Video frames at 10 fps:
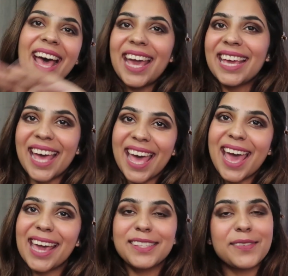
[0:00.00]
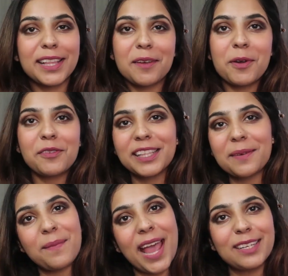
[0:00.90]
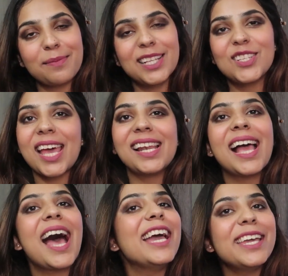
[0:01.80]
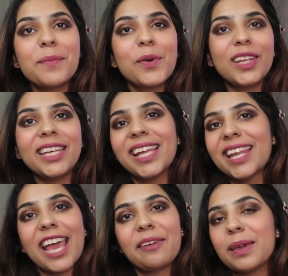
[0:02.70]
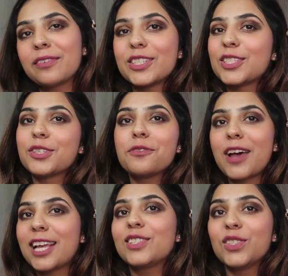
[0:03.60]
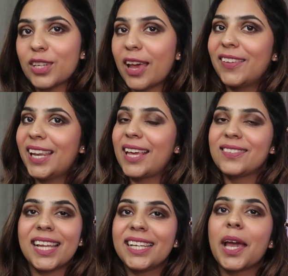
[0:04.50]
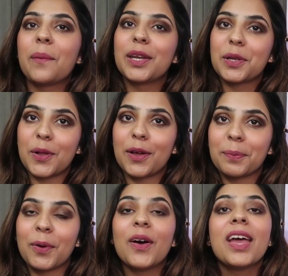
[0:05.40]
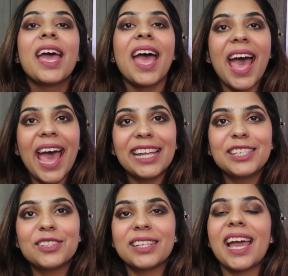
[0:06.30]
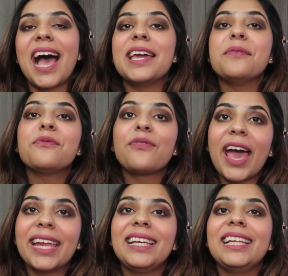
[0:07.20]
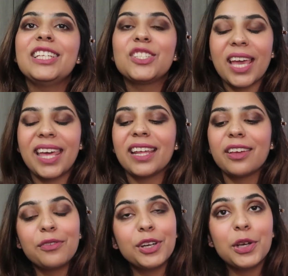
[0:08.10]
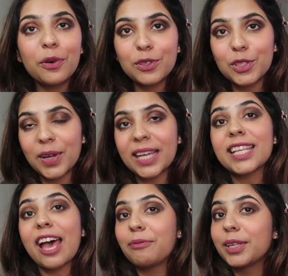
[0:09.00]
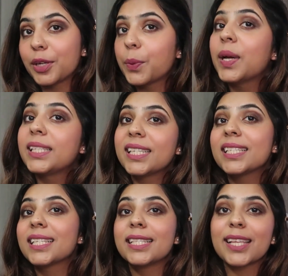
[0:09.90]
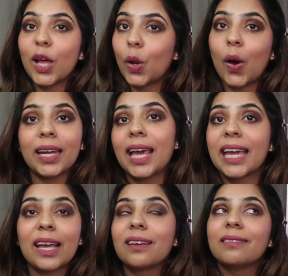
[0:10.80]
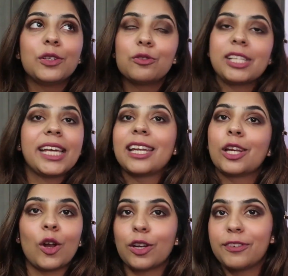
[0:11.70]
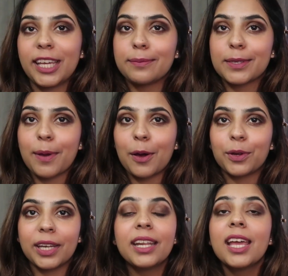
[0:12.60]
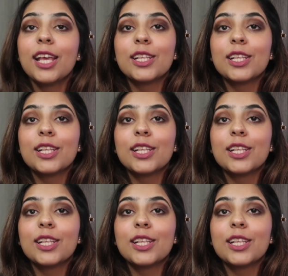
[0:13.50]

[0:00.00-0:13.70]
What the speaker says: Hi guys, welcome or welcome back to my channel. I am Mohini and I make videos of fashion, travel, lifestyle, yeah, and a lot more. And today I am finally sharing a video which you guys have been requesting since a lot. I usually get a lot of DMs about it.